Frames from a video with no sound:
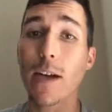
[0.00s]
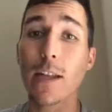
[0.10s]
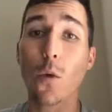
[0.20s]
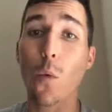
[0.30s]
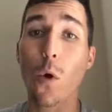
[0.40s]
done
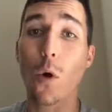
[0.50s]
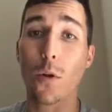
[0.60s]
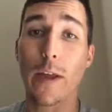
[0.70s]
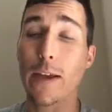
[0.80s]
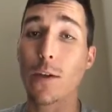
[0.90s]
in the
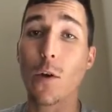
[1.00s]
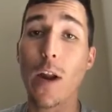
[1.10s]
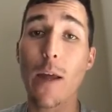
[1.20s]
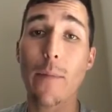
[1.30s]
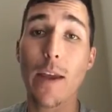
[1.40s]
world, like, you know
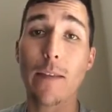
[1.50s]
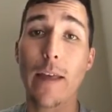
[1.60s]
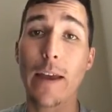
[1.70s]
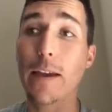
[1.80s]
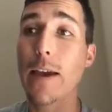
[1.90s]
what I mean?
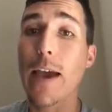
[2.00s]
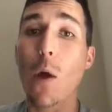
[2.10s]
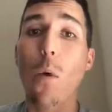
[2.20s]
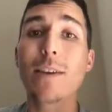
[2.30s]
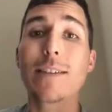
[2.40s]
Like,
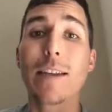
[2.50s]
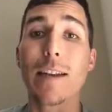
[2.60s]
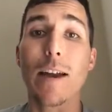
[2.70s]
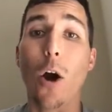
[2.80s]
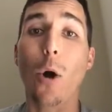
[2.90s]
it
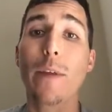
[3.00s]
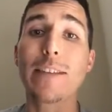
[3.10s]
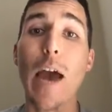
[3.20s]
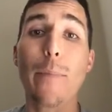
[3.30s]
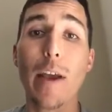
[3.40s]
wasn't, all
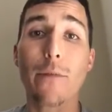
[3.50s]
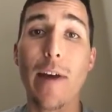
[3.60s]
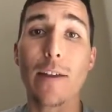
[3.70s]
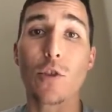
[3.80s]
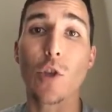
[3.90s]
these epic
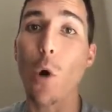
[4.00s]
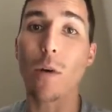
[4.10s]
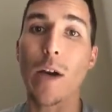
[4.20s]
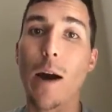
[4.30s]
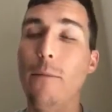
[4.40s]
events
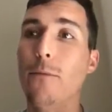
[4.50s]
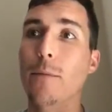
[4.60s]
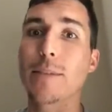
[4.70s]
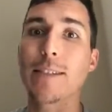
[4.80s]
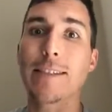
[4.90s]
don't come
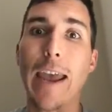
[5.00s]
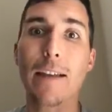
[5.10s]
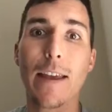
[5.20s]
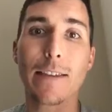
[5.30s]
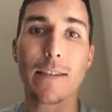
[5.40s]
from
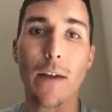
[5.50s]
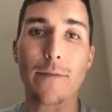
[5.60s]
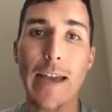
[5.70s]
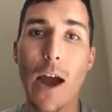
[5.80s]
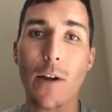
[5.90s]
scaling
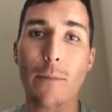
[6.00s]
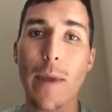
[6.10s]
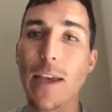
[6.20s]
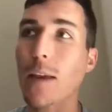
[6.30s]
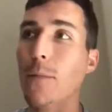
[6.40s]
stuff down and
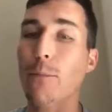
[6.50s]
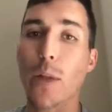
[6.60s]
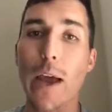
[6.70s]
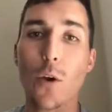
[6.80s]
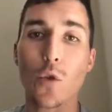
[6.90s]
making
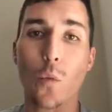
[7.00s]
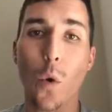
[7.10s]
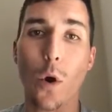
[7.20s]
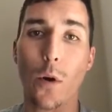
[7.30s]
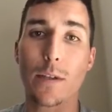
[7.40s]
players
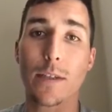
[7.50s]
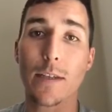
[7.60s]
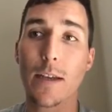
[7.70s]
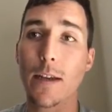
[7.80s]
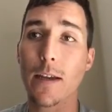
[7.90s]

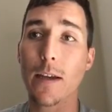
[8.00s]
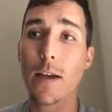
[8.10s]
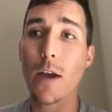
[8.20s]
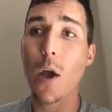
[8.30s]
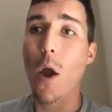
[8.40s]
worse.
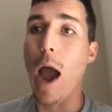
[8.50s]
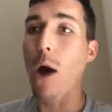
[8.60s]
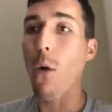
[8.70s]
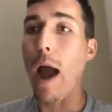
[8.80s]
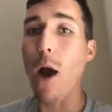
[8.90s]

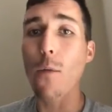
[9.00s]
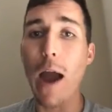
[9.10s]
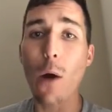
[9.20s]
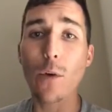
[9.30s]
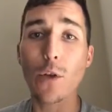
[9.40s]

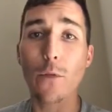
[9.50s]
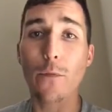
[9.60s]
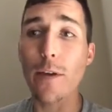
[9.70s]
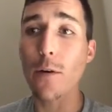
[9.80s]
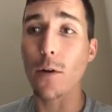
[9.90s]
How would you
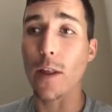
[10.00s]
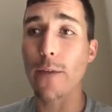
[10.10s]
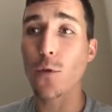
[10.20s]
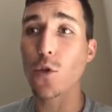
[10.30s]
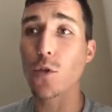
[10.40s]
feel
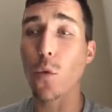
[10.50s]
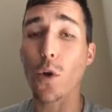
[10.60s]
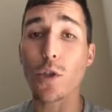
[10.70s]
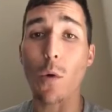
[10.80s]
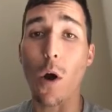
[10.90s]
if you just
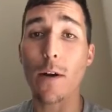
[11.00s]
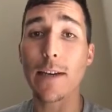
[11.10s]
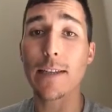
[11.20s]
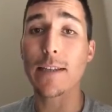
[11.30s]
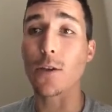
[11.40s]
worked so hard
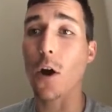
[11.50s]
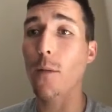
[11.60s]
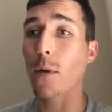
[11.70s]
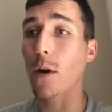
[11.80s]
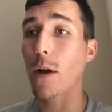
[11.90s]
to get this
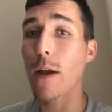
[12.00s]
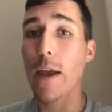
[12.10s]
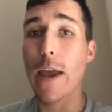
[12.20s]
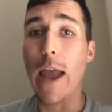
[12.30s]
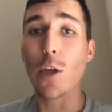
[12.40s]
armor
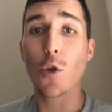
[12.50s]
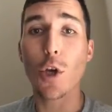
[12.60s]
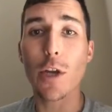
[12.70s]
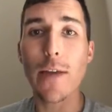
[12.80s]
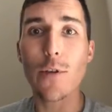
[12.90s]
and you
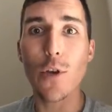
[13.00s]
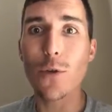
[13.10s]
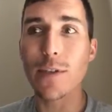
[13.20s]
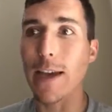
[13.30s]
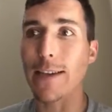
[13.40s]
couldn't even
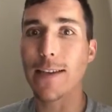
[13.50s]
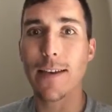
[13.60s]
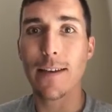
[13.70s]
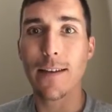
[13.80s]
use it?